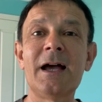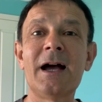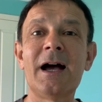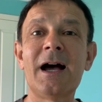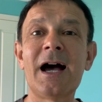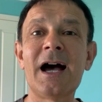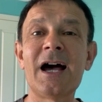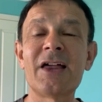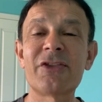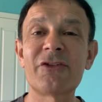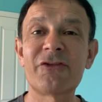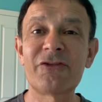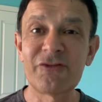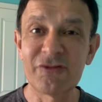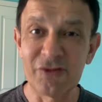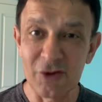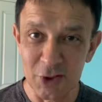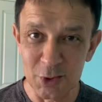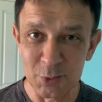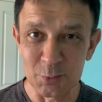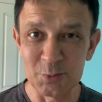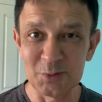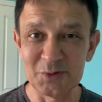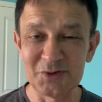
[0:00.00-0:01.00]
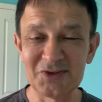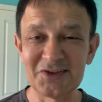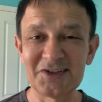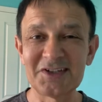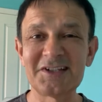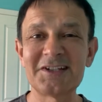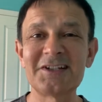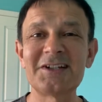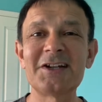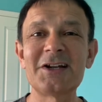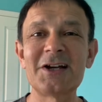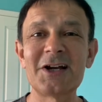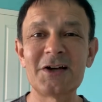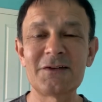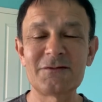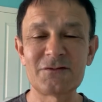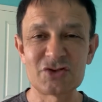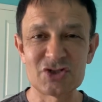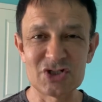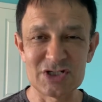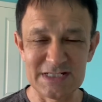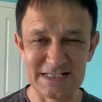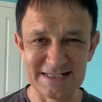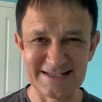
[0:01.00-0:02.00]
are the followers of
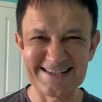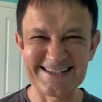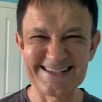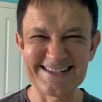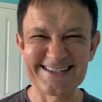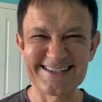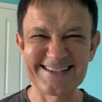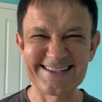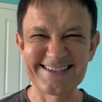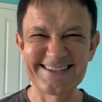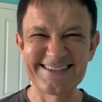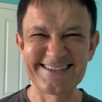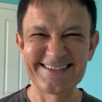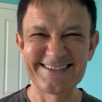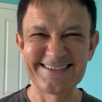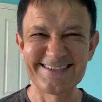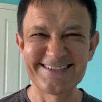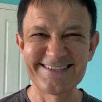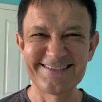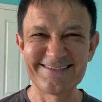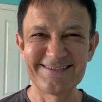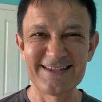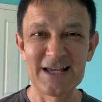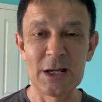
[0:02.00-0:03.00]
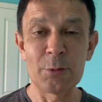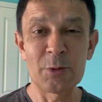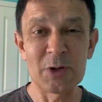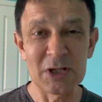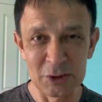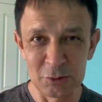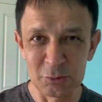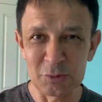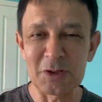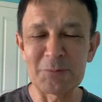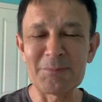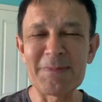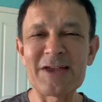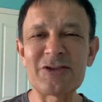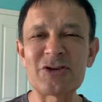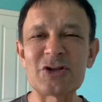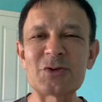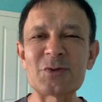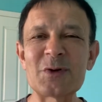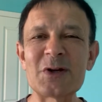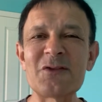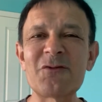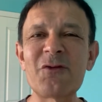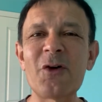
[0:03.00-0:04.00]
Jesus. And we're going to look at Matthew
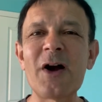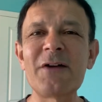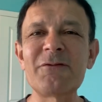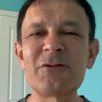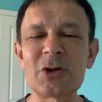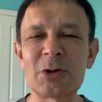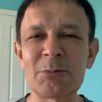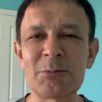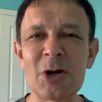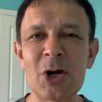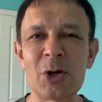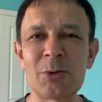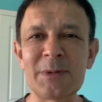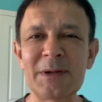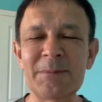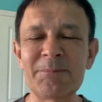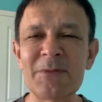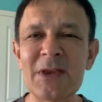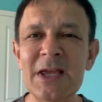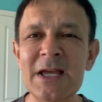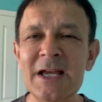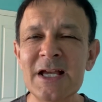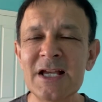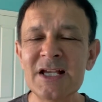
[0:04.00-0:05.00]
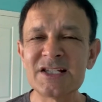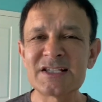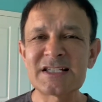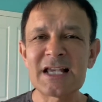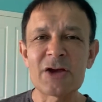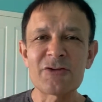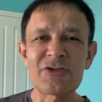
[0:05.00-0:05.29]
25 in a moment. So